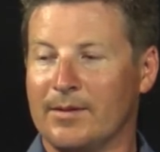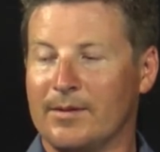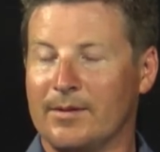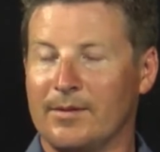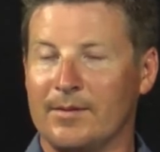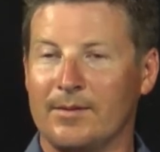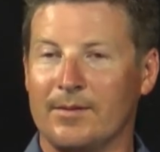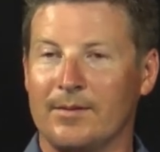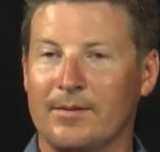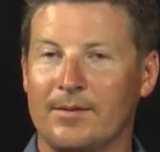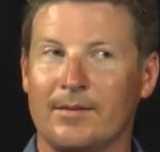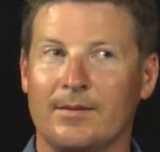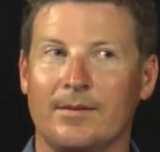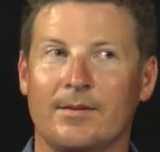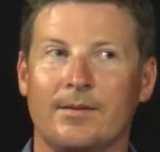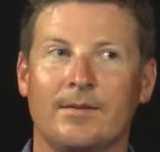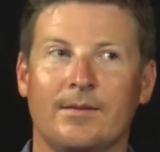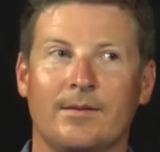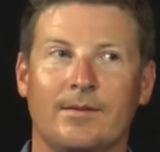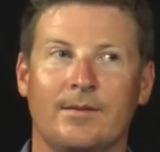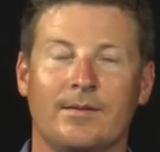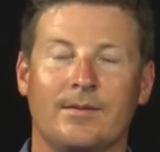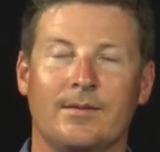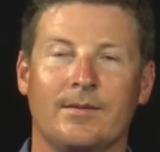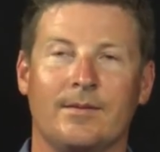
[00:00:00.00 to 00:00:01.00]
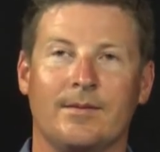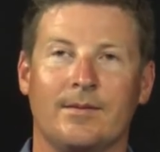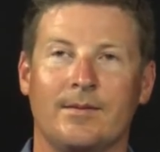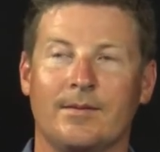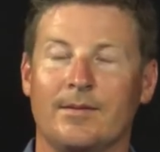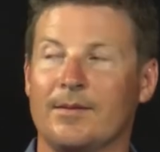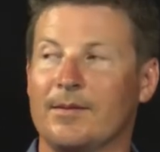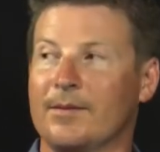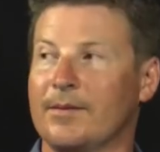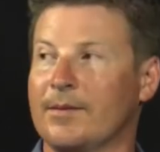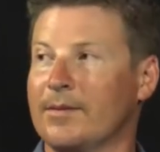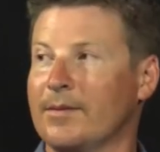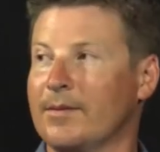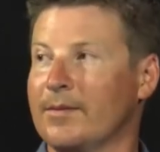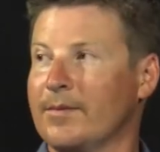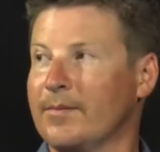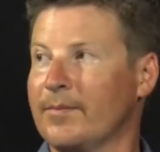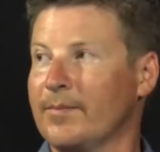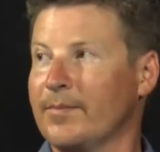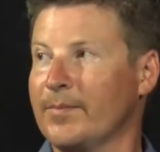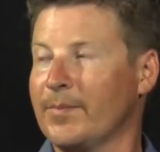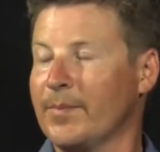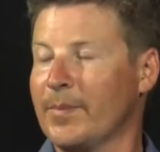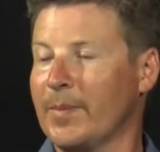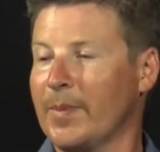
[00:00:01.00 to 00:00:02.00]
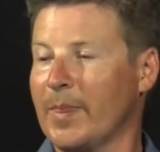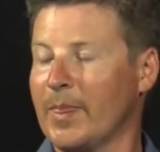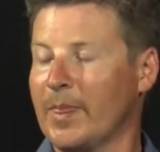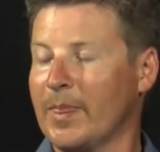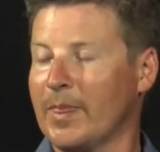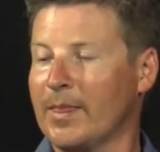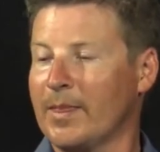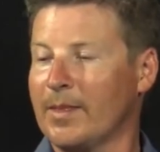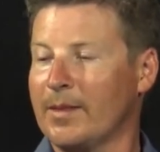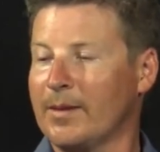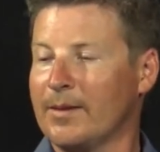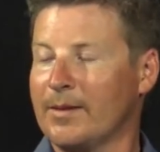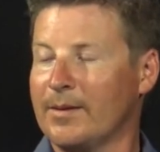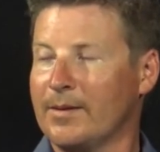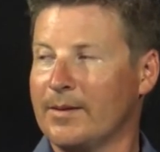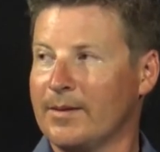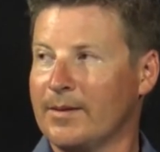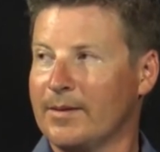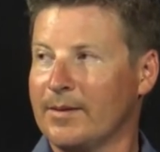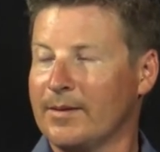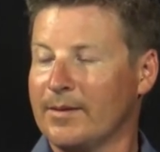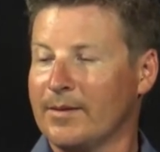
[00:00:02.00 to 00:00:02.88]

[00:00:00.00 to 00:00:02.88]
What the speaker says: No words are spoken by the person on screen.